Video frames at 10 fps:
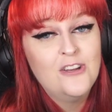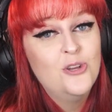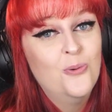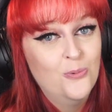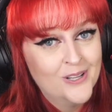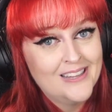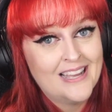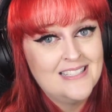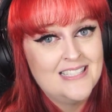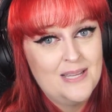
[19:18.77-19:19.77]
and you would
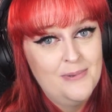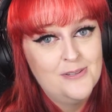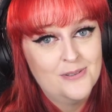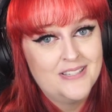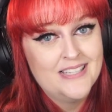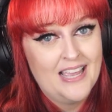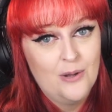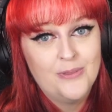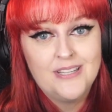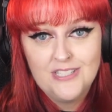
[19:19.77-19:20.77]
like to see me do this again with a